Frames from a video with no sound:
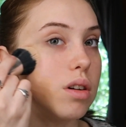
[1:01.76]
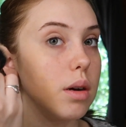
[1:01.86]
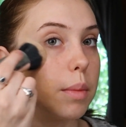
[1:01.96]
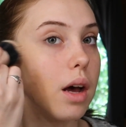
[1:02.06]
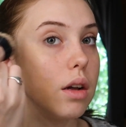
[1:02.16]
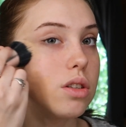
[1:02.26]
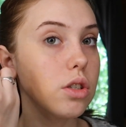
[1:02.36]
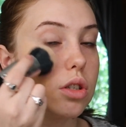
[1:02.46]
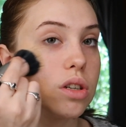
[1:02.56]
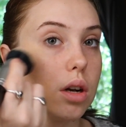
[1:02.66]
not going to
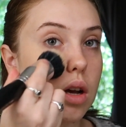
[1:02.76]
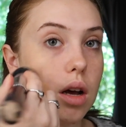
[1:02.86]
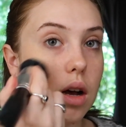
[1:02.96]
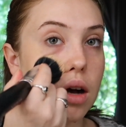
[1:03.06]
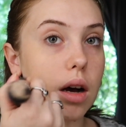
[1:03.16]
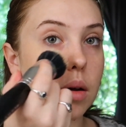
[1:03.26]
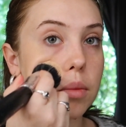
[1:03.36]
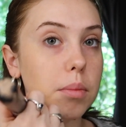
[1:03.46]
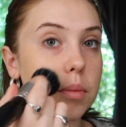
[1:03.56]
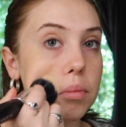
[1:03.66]
match,
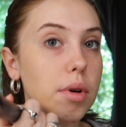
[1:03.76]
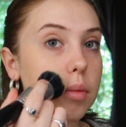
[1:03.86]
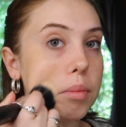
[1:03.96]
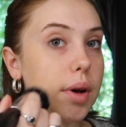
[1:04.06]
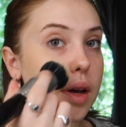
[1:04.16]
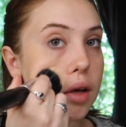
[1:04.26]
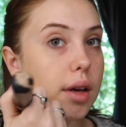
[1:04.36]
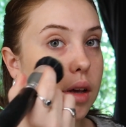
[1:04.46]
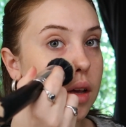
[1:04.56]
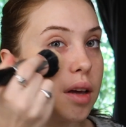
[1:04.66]
but
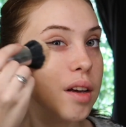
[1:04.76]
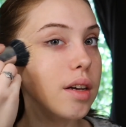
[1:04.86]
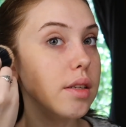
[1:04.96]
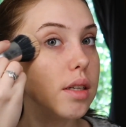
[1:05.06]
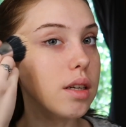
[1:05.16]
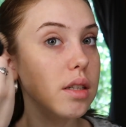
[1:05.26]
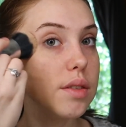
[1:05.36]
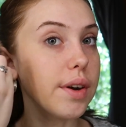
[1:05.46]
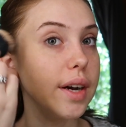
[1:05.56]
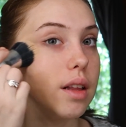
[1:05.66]
my concealer
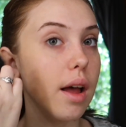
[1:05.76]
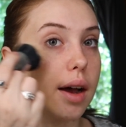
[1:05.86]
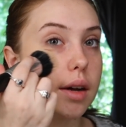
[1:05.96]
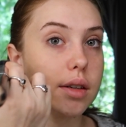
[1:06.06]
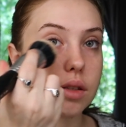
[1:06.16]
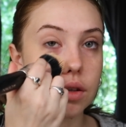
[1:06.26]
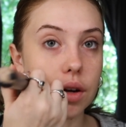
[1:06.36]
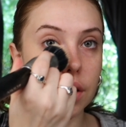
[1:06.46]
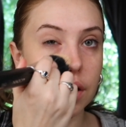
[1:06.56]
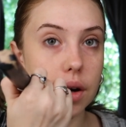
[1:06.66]
is very light,
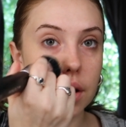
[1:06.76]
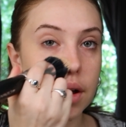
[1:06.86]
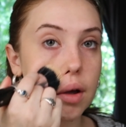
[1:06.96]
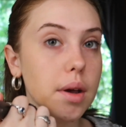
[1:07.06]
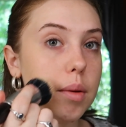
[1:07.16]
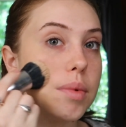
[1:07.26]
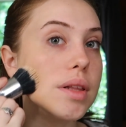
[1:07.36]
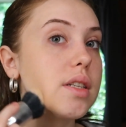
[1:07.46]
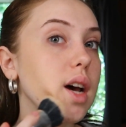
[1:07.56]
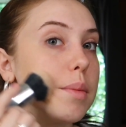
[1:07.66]
so
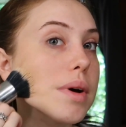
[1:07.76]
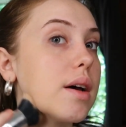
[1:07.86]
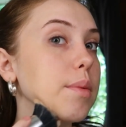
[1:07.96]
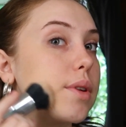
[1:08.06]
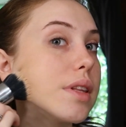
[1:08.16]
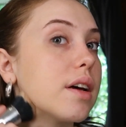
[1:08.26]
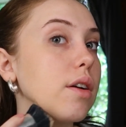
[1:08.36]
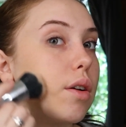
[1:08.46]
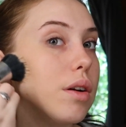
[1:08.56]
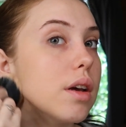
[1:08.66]
by the time I put that
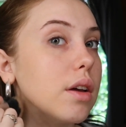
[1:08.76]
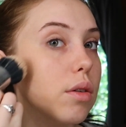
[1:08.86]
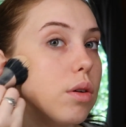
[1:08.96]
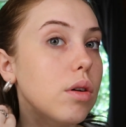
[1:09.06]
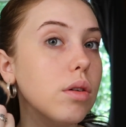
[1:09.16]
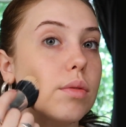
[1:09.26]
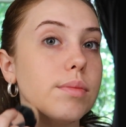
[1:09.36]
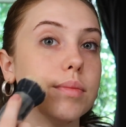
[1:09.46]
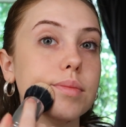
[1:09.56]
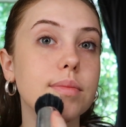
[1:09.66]
on it'll all
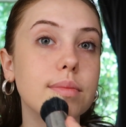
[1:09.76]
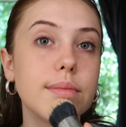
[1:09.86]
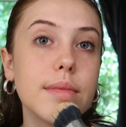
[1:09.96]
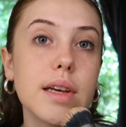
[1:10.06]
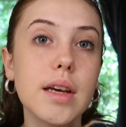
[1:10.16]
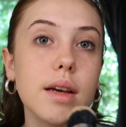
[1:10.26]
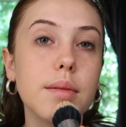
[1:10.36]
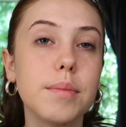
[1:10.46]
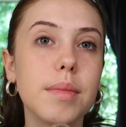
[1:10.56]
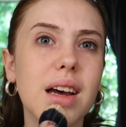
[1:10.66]

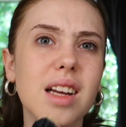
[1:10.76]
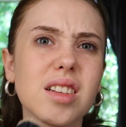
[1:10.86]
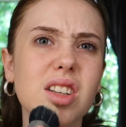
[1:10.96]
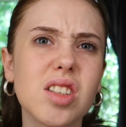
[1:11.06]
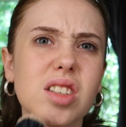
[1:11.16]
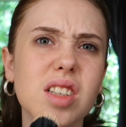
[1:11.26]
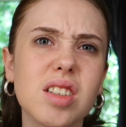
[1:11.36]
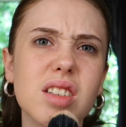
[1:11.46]
match.